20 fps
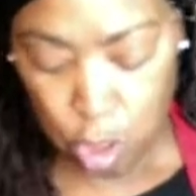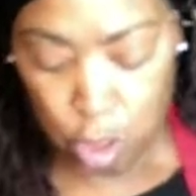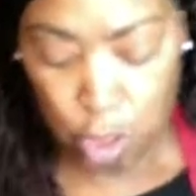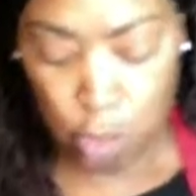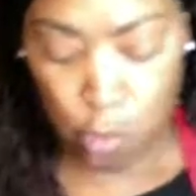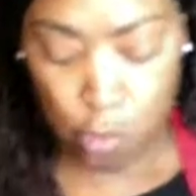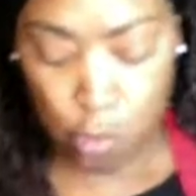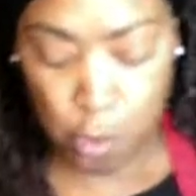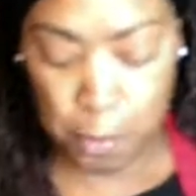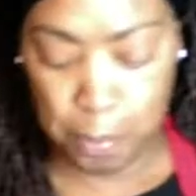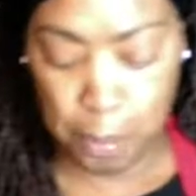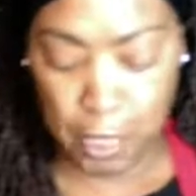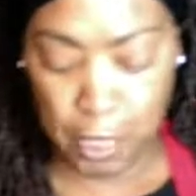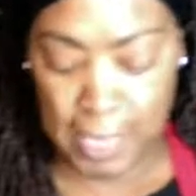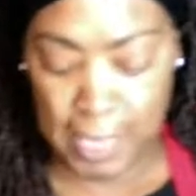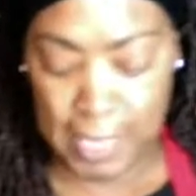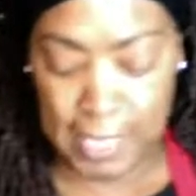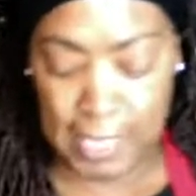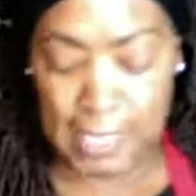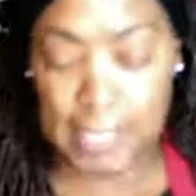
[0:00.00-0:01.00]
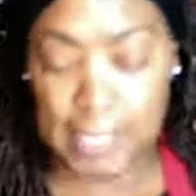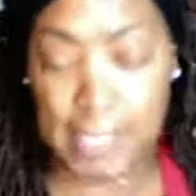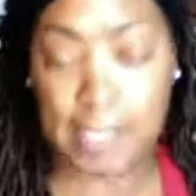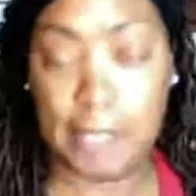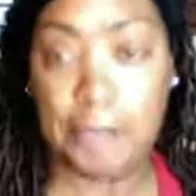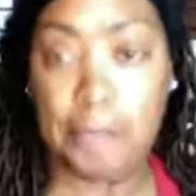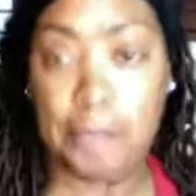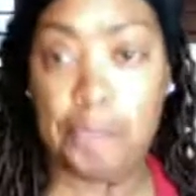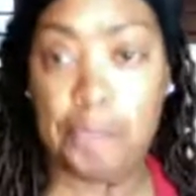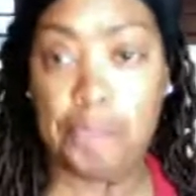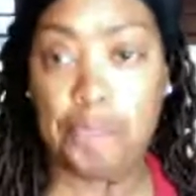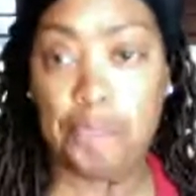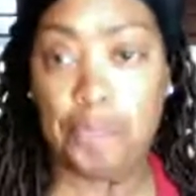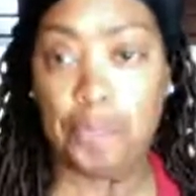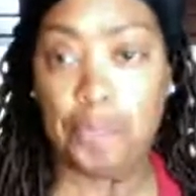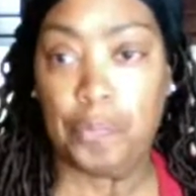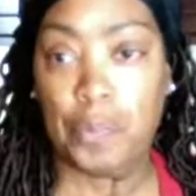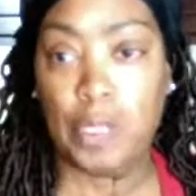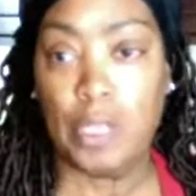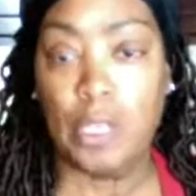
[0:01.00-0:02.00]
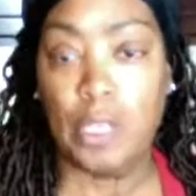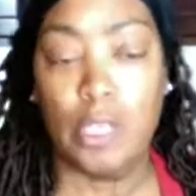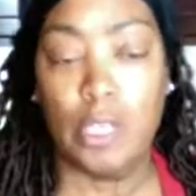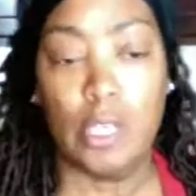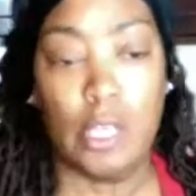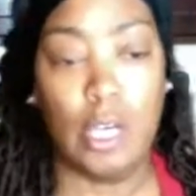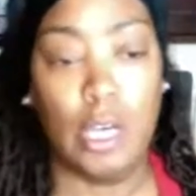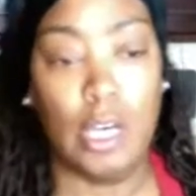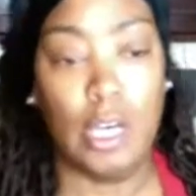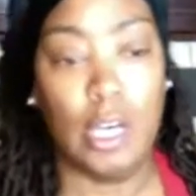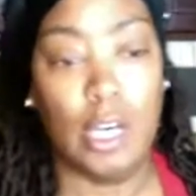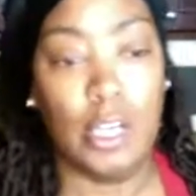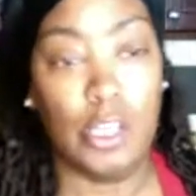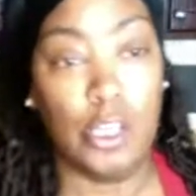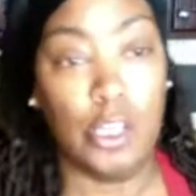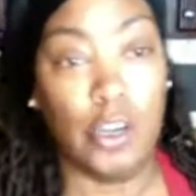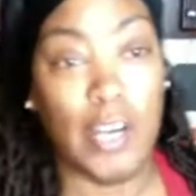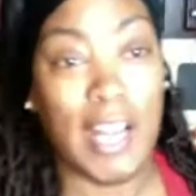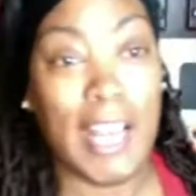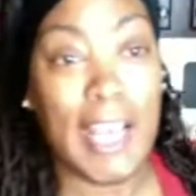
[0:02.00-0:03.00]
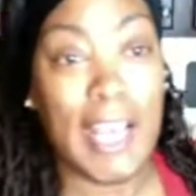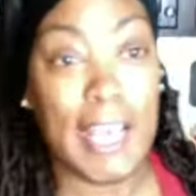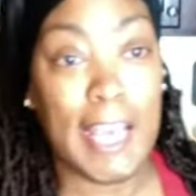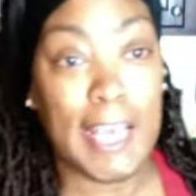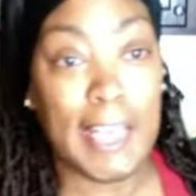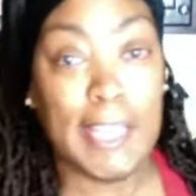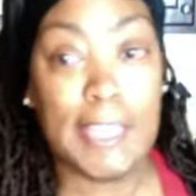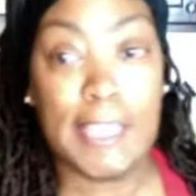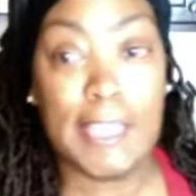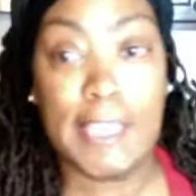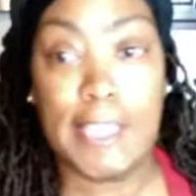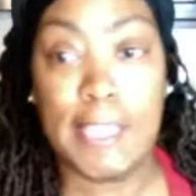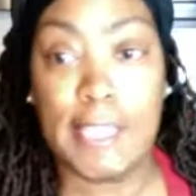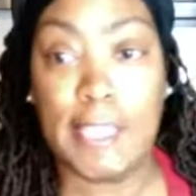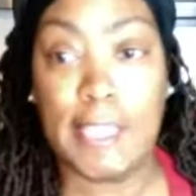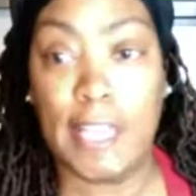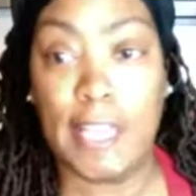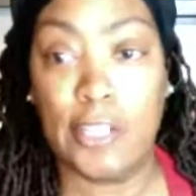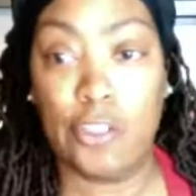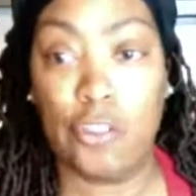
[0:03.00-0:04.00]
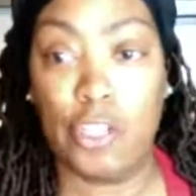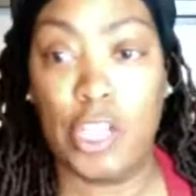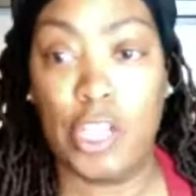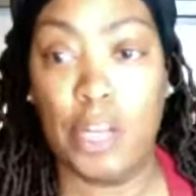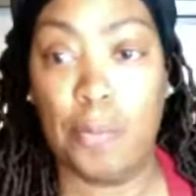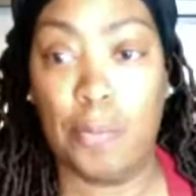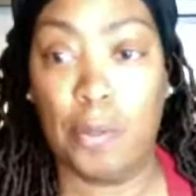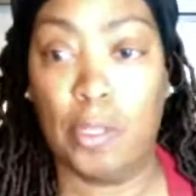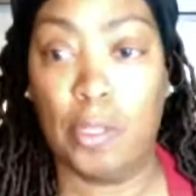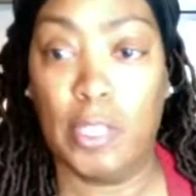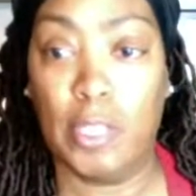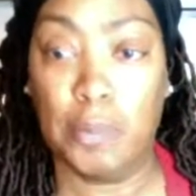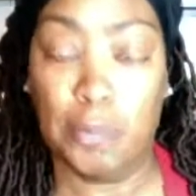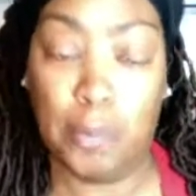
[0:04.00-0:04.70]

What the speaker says: replace your eggs that you typically